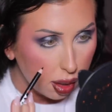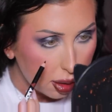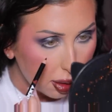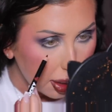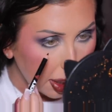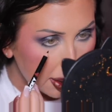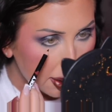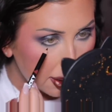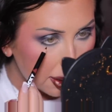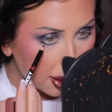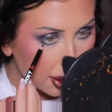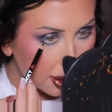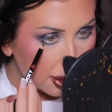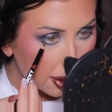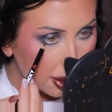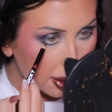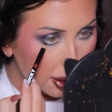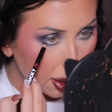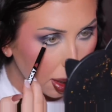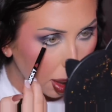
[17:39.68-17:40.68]
let's
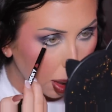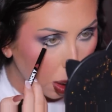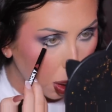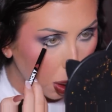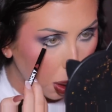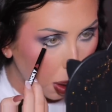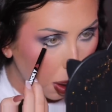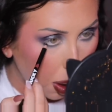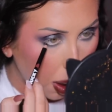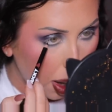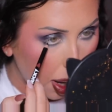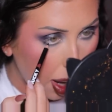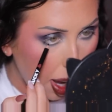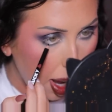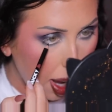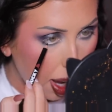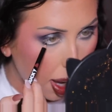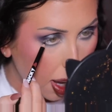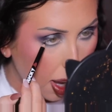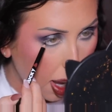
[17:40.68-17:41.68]
see.
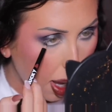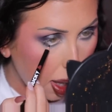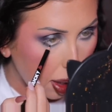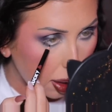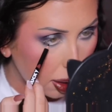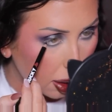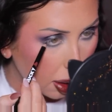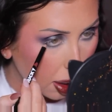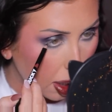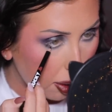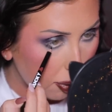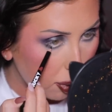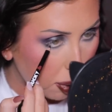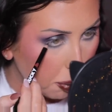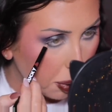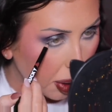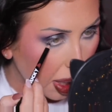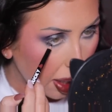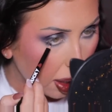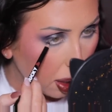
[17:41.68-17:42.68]
I love a
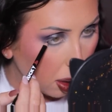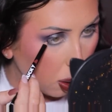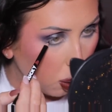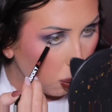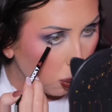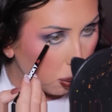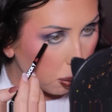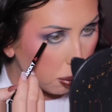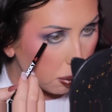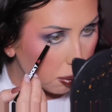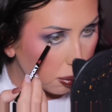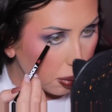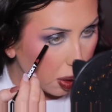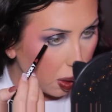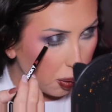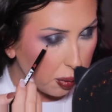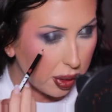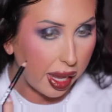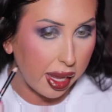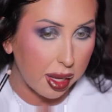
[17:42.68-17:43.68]
black, ooh,
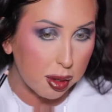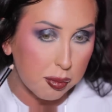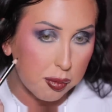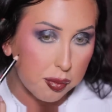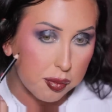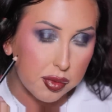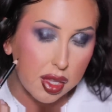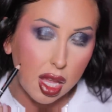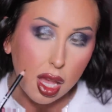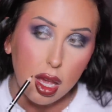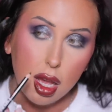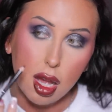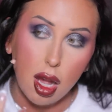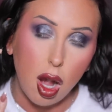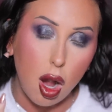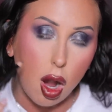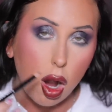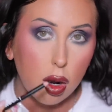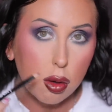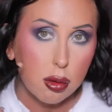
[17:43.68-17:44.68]
okay.
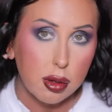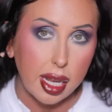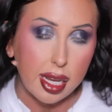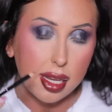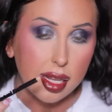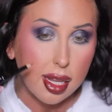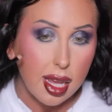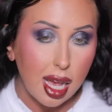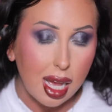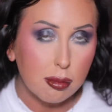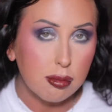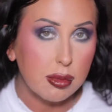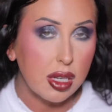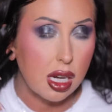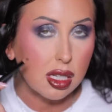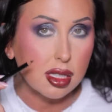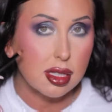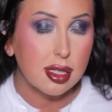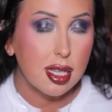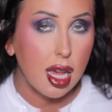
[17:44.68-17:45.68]
Already, I'm
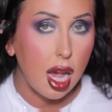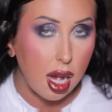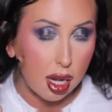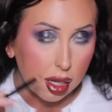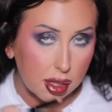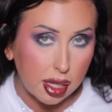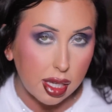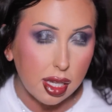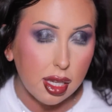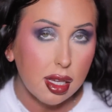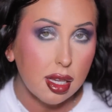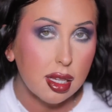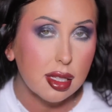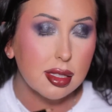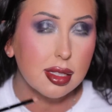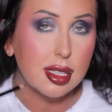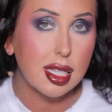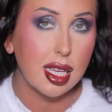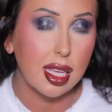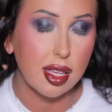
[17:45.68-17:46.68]
not tugging
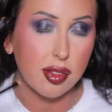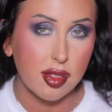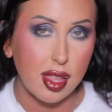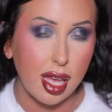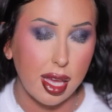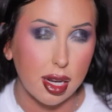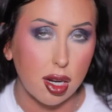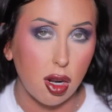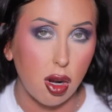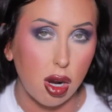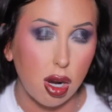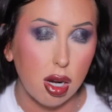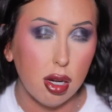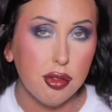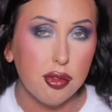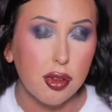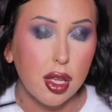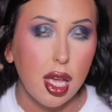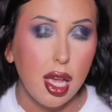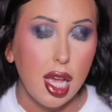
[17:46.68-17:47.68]
to get that
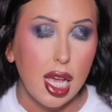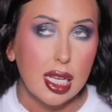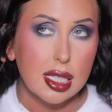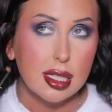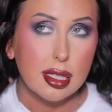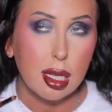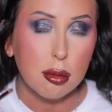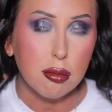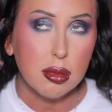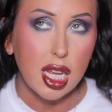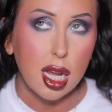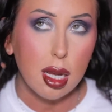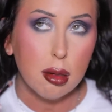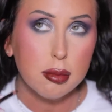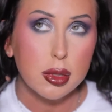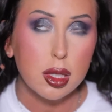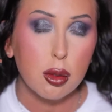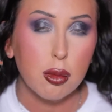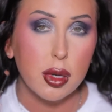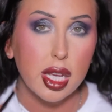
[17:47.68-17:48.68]
off.
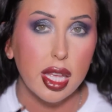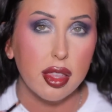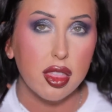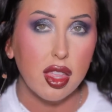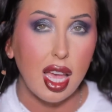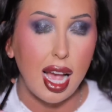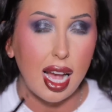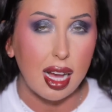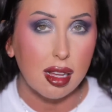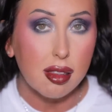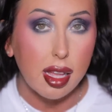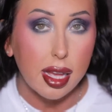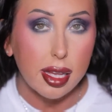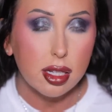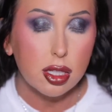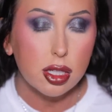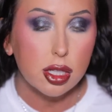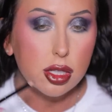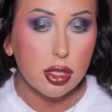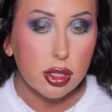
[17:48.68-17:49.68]
Sometimes with
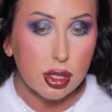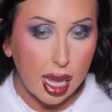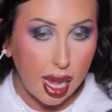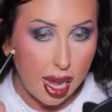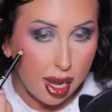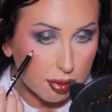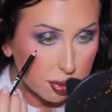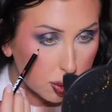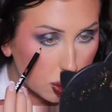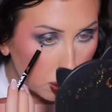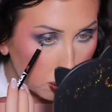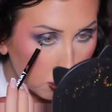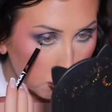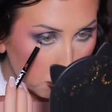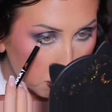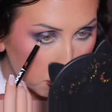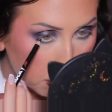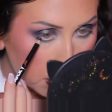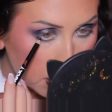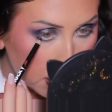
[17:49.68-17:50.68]
eyeliners, I have to
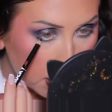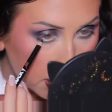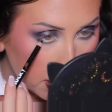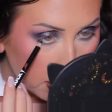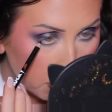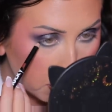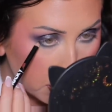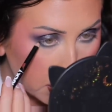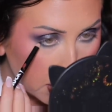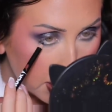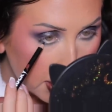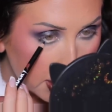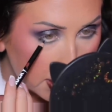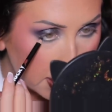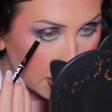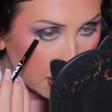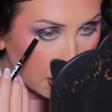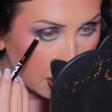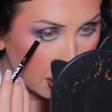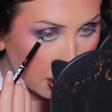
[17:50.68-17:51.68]
really, really
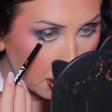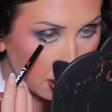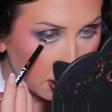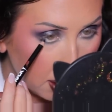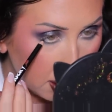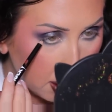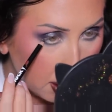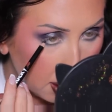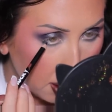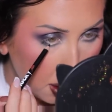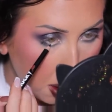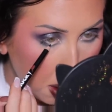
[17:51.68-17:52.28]
tug.